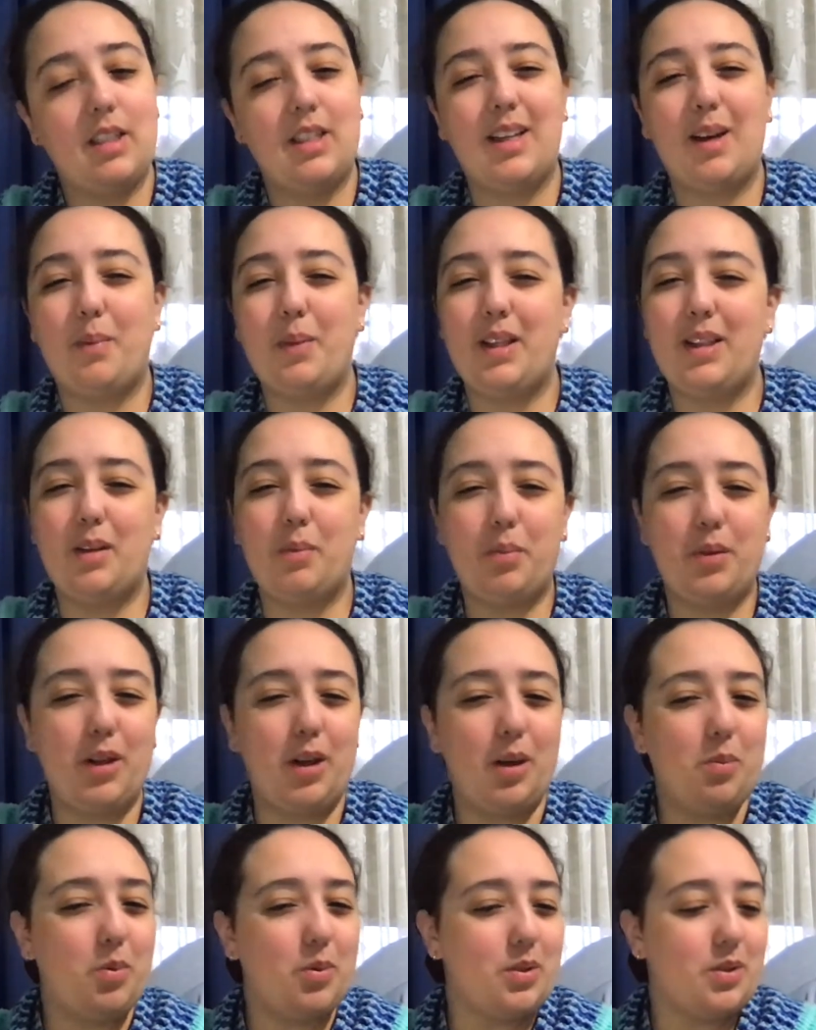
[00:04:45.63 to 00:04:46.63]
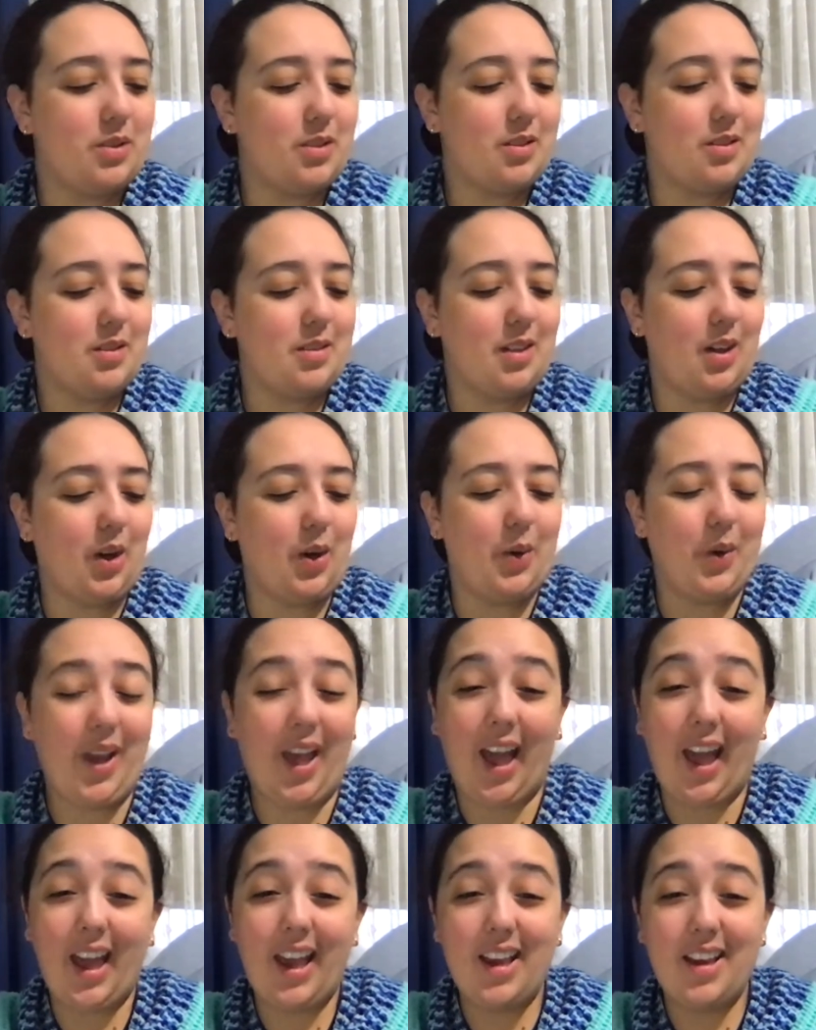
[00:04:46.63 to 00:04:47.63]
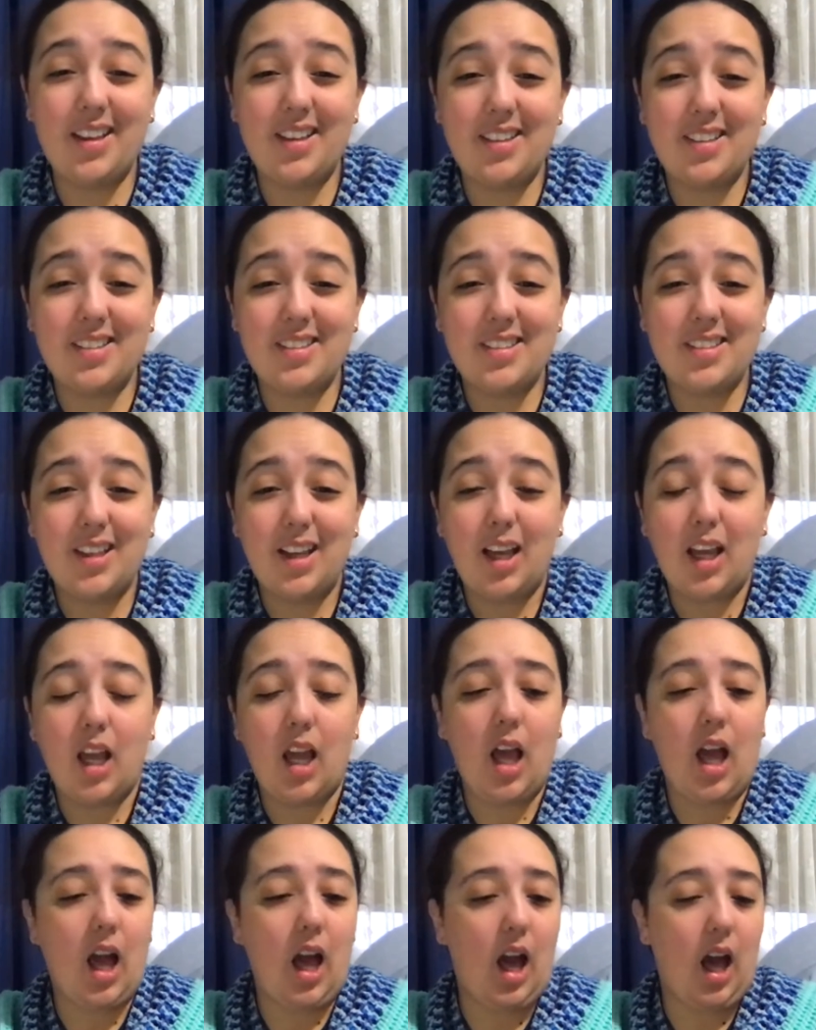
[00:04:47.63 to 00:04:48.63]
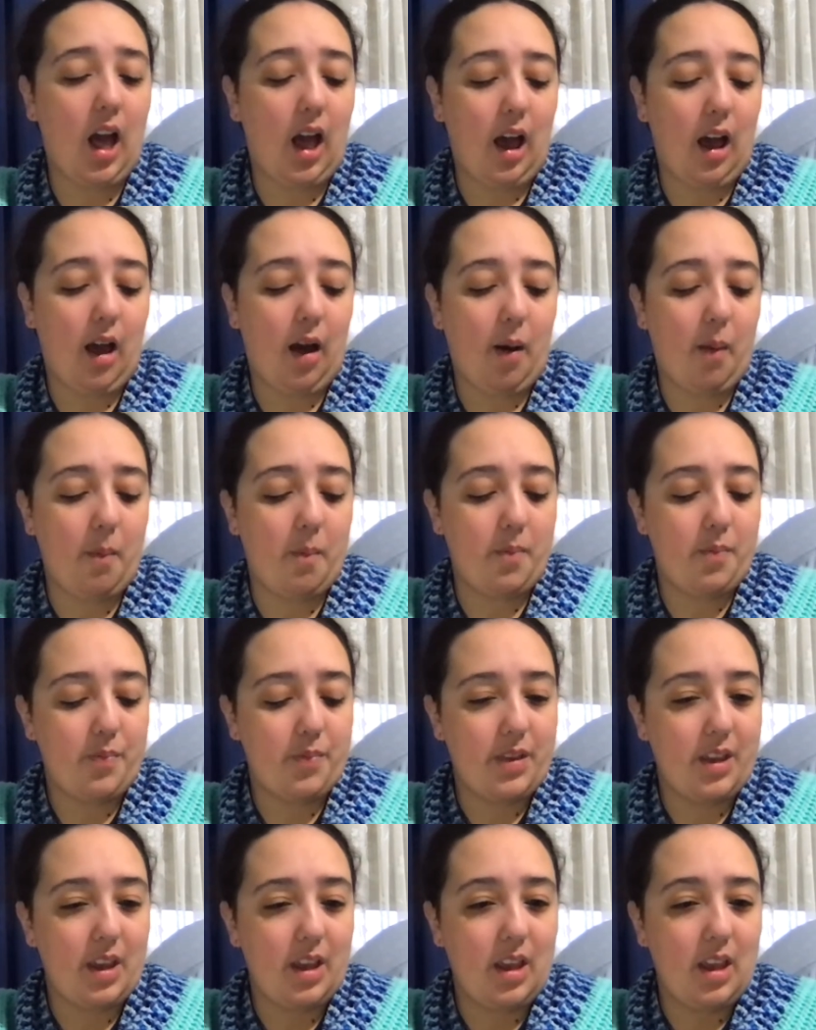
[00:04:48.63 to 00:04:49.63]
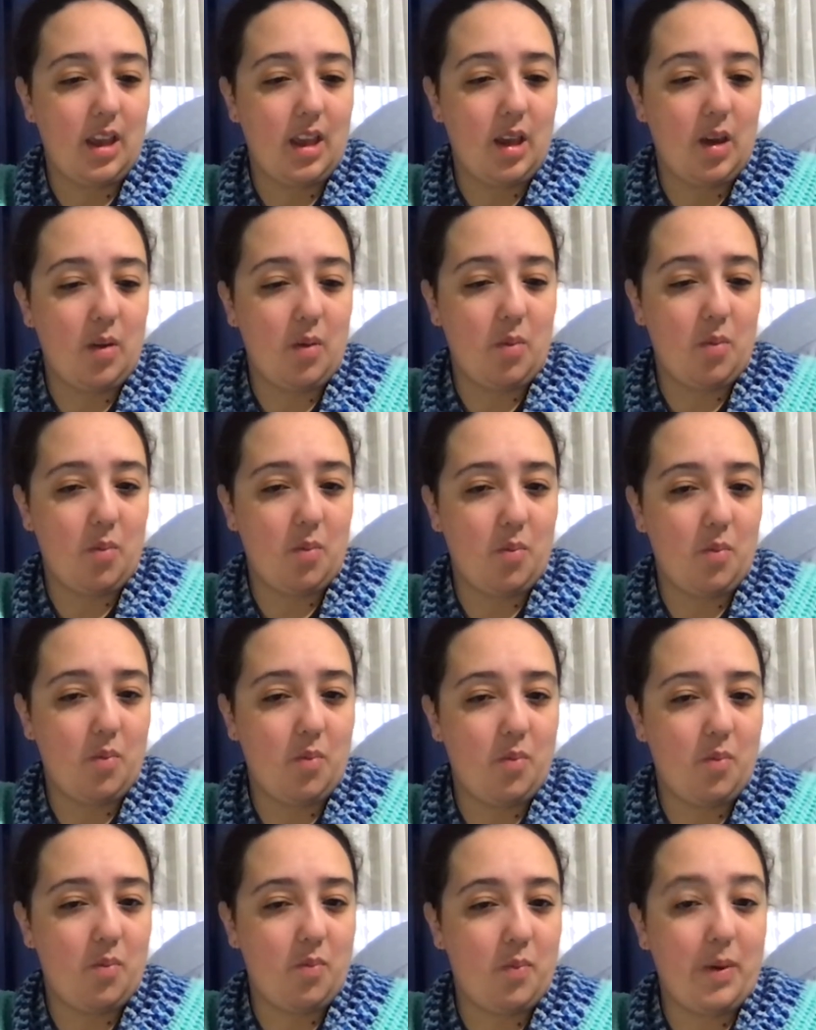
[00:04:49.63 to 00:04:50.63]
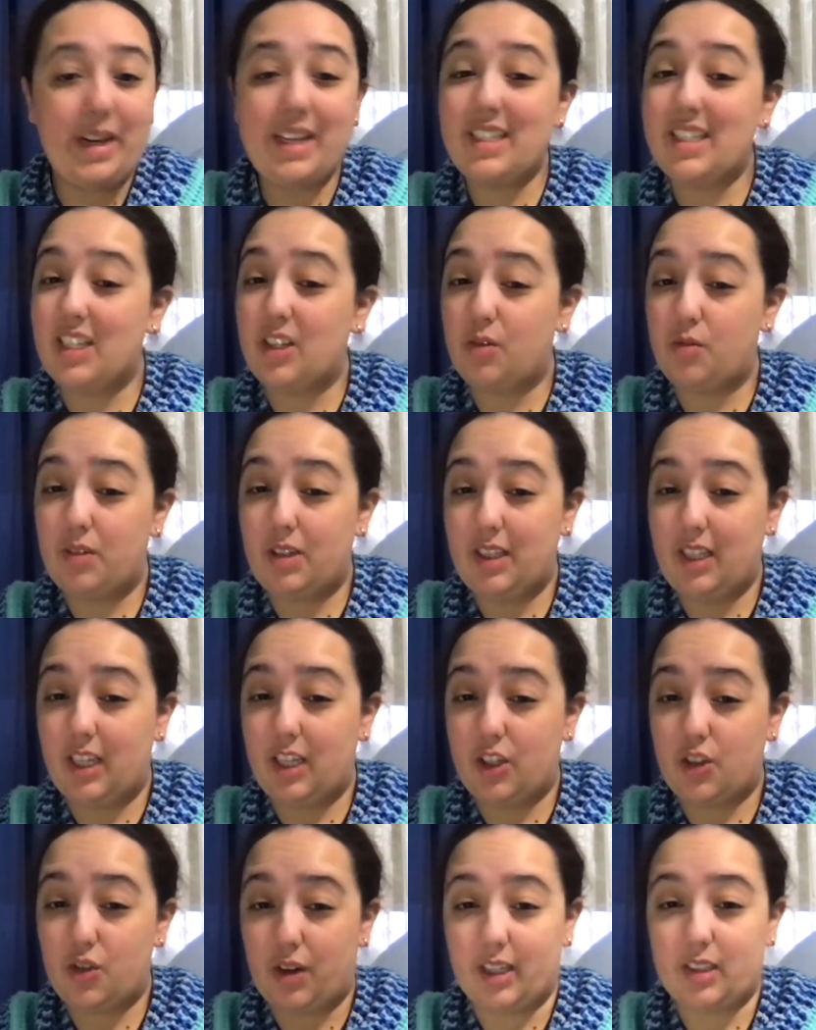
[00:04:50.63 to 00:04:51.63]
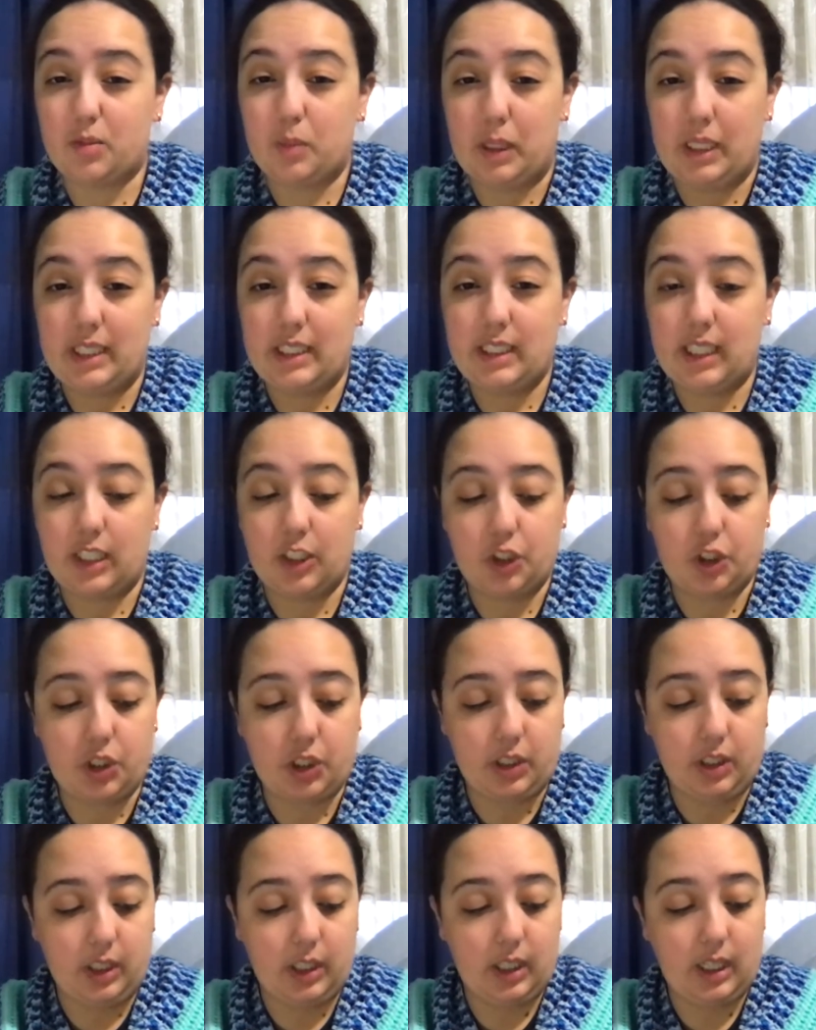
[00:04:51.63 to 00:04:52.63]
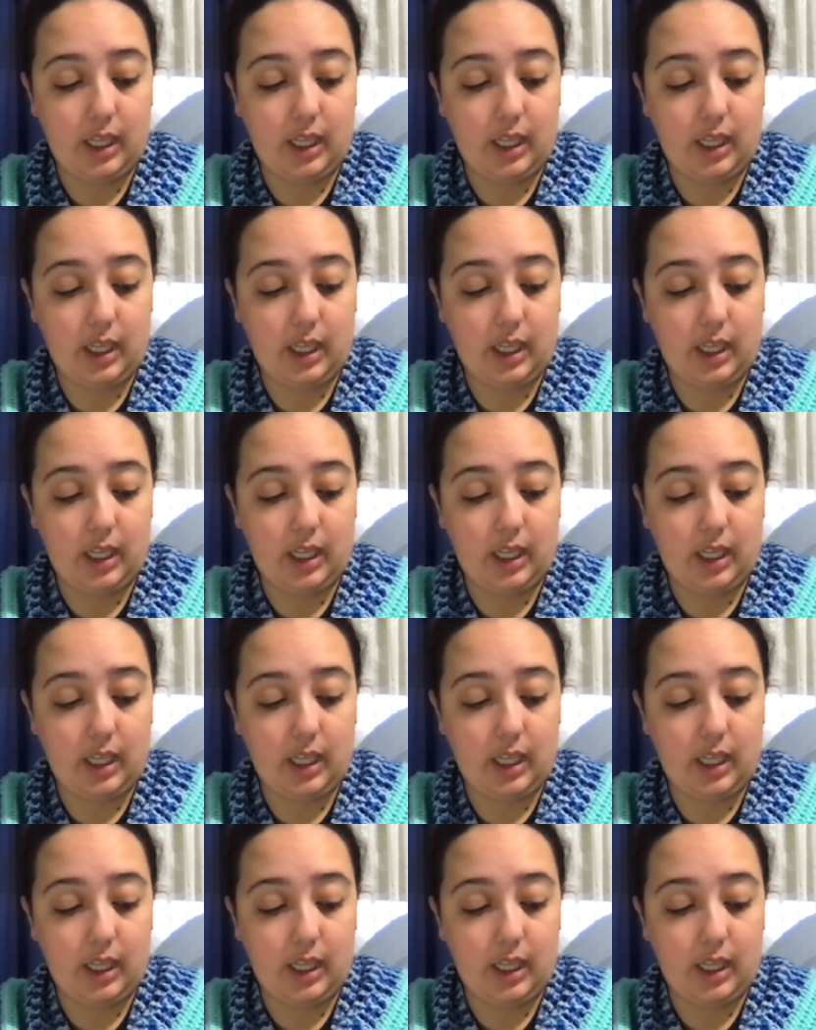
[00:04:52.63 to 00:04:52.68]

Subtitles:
I mean, the blurb was okay, but it didn't really attract my attention.